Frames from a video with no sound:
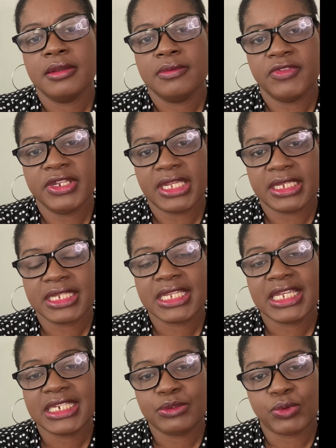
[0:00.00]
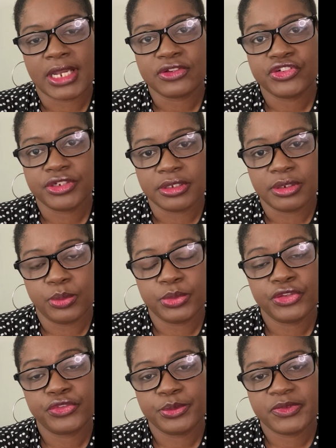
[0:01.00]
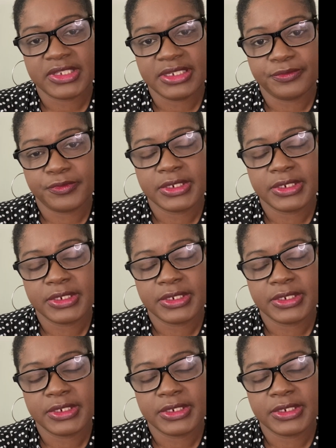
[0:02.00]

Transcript: Vanilla Candy Rock Sugar on the 13th.